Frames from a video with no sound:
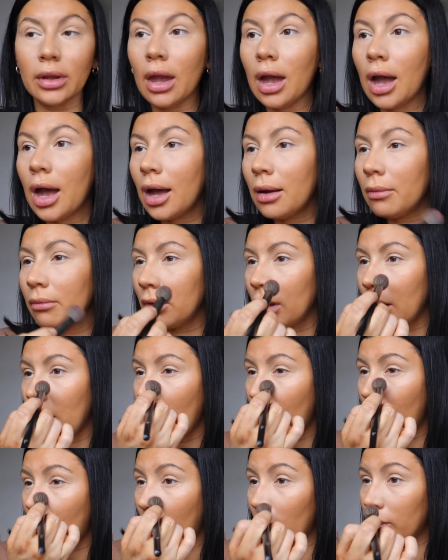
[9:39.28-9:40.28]

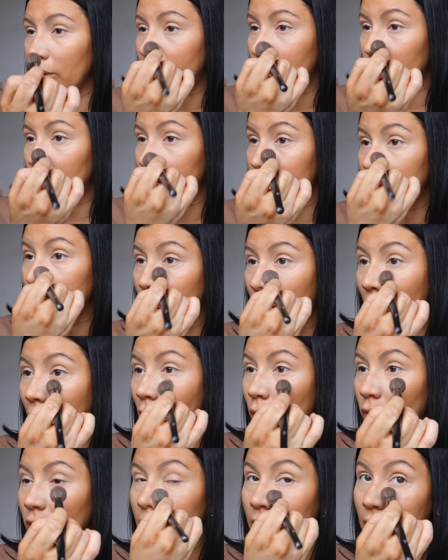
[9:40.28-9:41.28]
I was using the
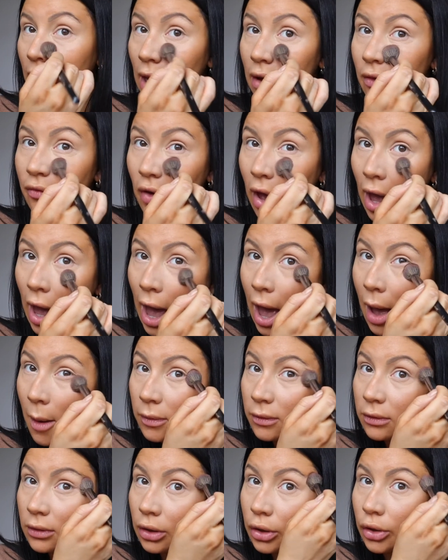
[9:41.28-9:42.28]
powder kit for
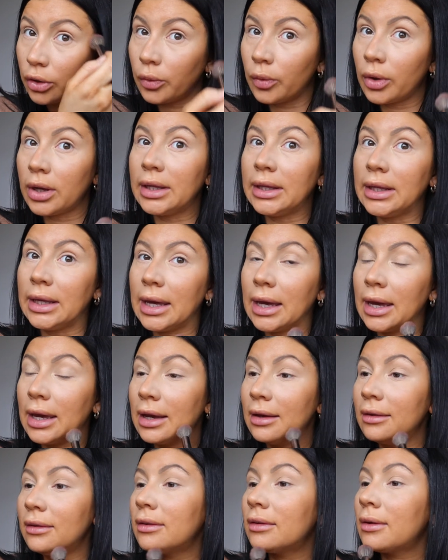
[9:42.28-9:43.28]
absolute
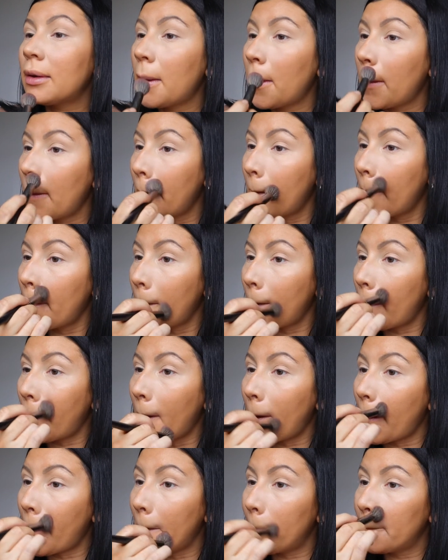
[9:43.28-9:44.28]
years
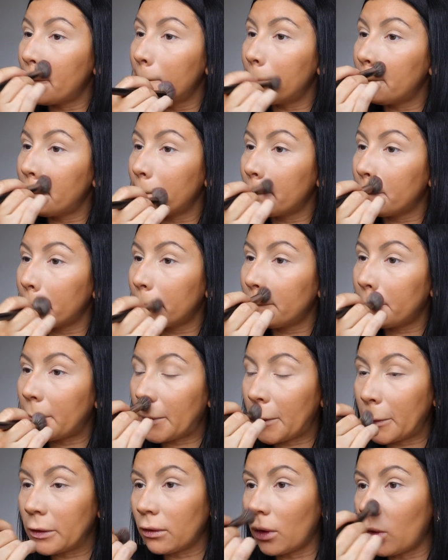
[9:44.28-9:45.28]

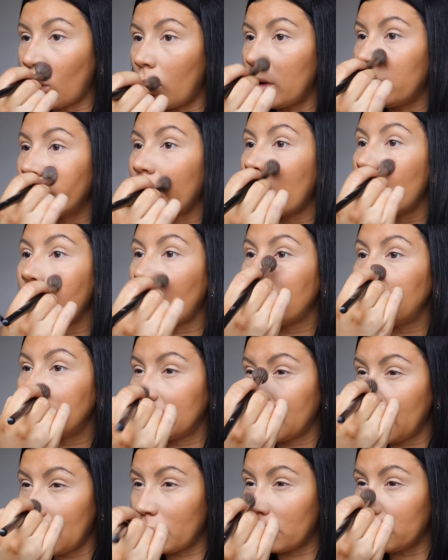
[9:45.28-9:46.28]
because I always felt my
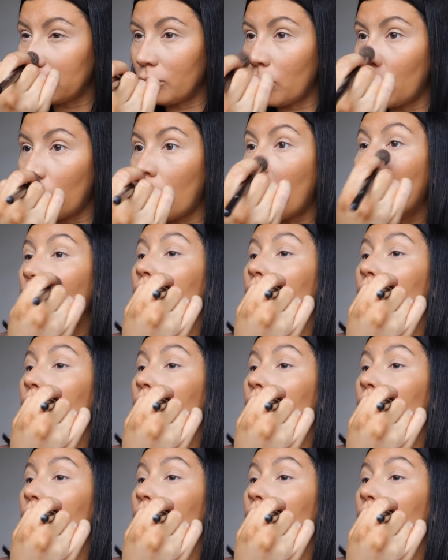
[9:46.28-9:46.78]
skin was more